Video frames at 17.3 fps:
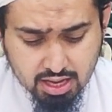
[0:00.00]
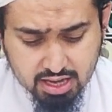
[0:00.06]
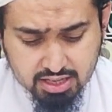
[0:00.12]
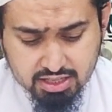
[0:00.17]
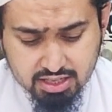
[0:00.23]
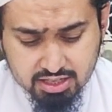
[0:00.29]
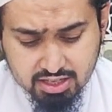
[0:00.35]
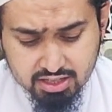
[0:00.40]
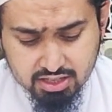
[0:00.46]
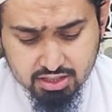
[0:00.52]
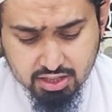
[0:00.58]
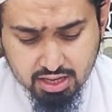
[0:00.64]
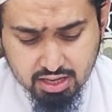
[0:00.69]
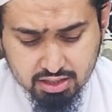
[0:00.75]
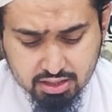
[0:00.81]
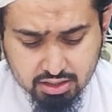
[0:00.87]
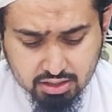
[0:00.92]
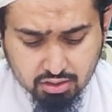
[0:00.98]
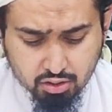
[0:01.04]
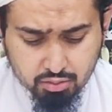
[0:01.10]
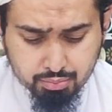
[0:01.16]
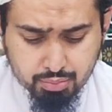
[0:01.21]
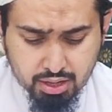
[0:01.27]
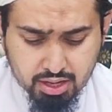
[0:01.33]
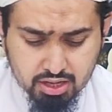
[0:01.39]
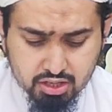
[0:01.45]
as it is stated
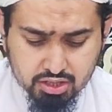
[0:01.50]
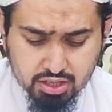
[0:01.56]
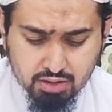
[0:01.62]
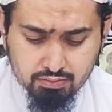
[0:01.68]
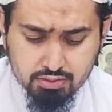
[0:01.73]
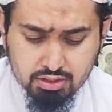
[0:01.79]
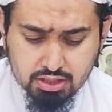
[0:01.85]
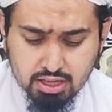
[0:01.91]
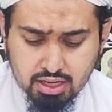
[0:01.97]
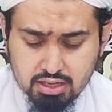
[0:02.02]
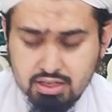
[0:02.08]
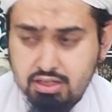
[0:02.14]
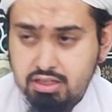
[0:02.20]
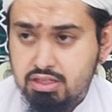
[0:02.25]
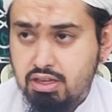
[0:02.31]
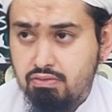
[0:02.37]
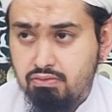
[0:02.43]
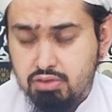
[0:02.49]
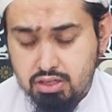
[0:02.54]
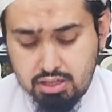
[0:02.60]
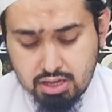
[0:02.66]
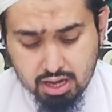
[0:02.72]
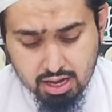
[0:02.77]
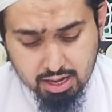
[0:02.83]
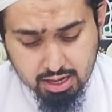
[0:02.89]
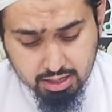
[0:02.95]
on page 78 and
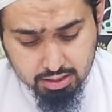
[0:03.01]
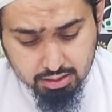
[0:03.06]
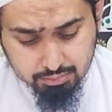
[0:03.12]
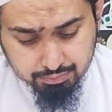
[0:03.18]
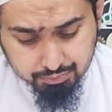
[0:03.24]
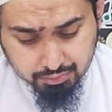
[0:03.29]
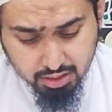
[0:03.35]
79